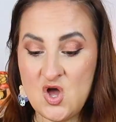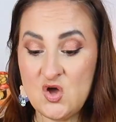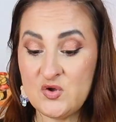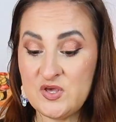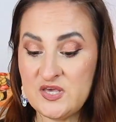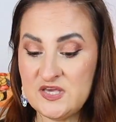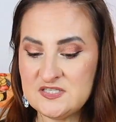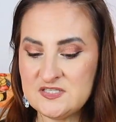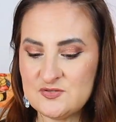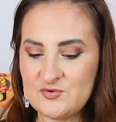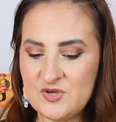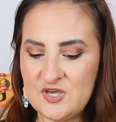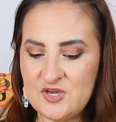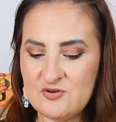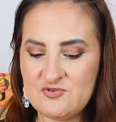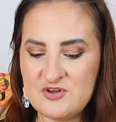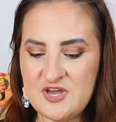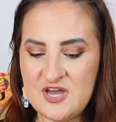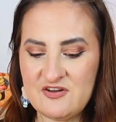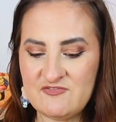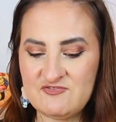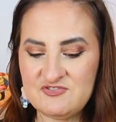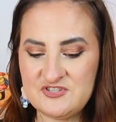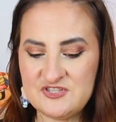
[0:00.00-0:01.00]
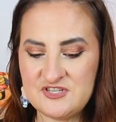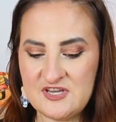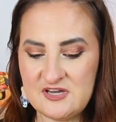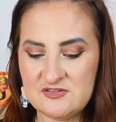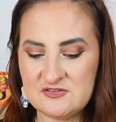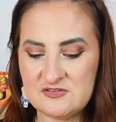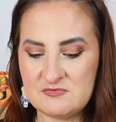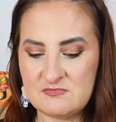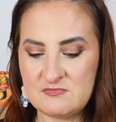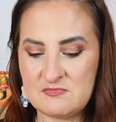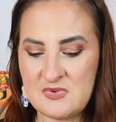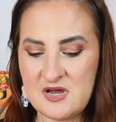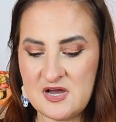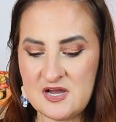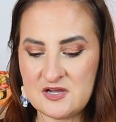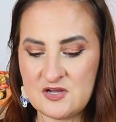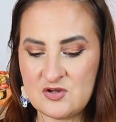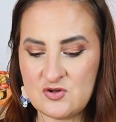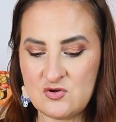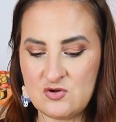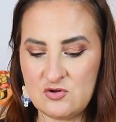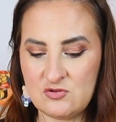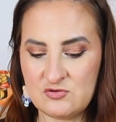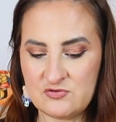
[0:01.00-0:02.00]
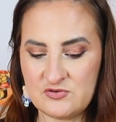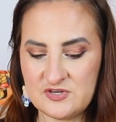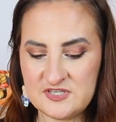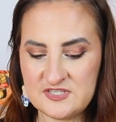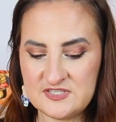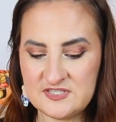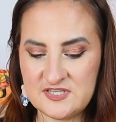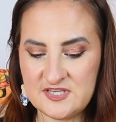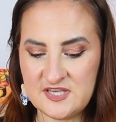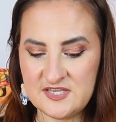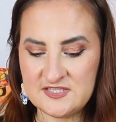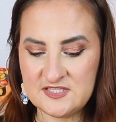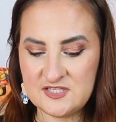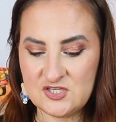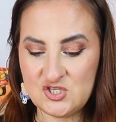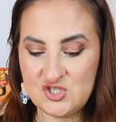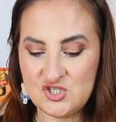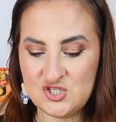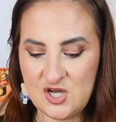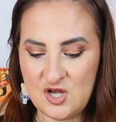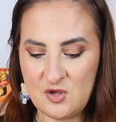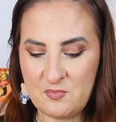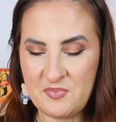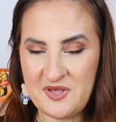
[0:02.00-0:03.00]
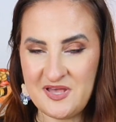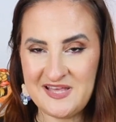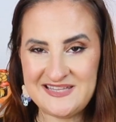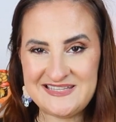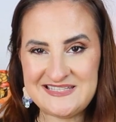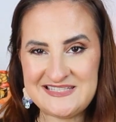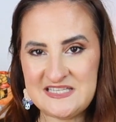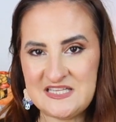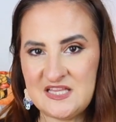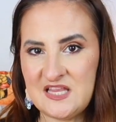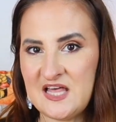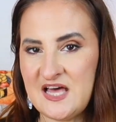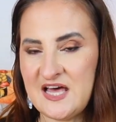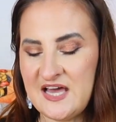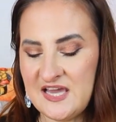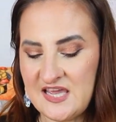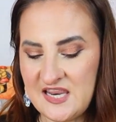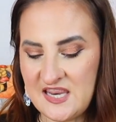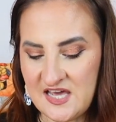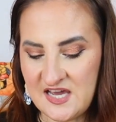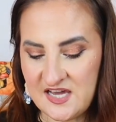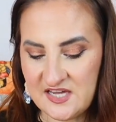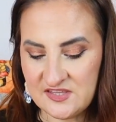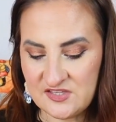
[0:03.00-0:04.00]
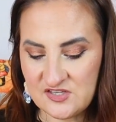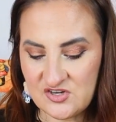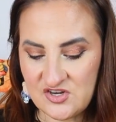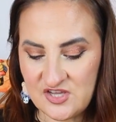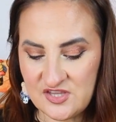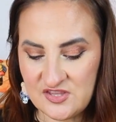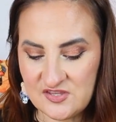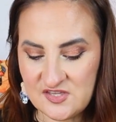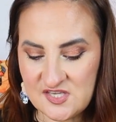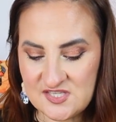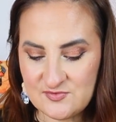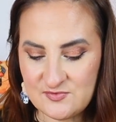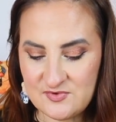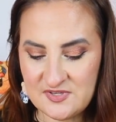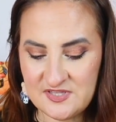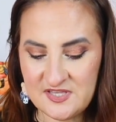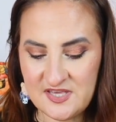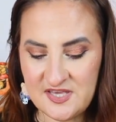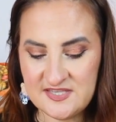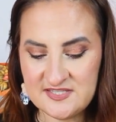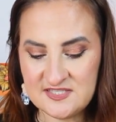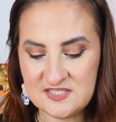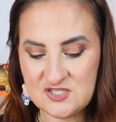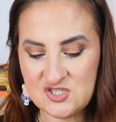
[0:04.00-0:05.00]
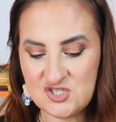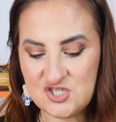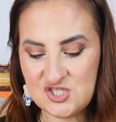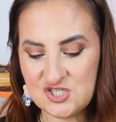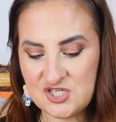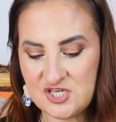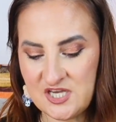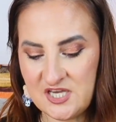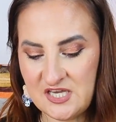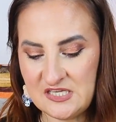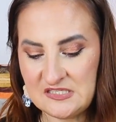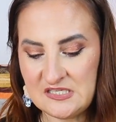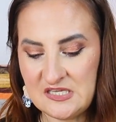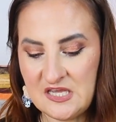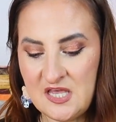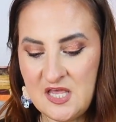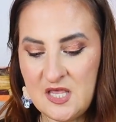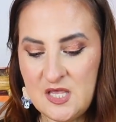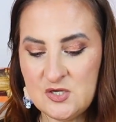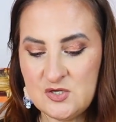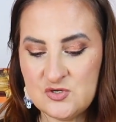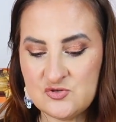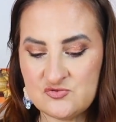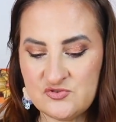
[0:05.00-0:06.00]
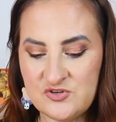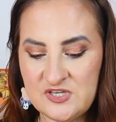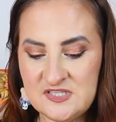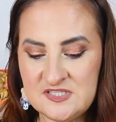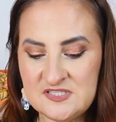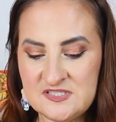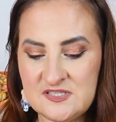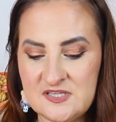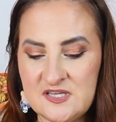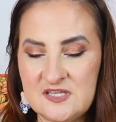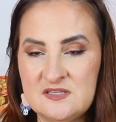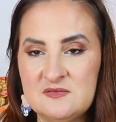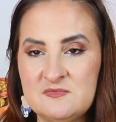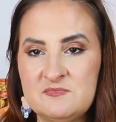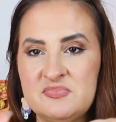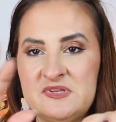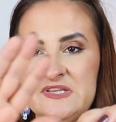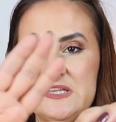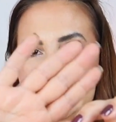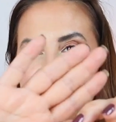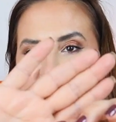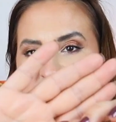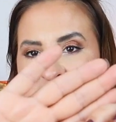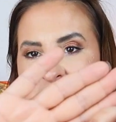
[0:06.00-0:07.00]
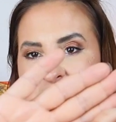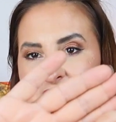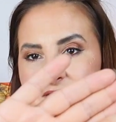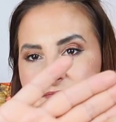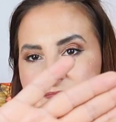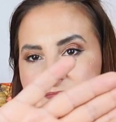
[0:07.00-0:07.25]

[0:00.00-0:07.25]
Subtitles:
Okay, so here we have another MAC Color Access Gel Pencil Eyeliner, and this one is in shade Ritzed and Blitzed.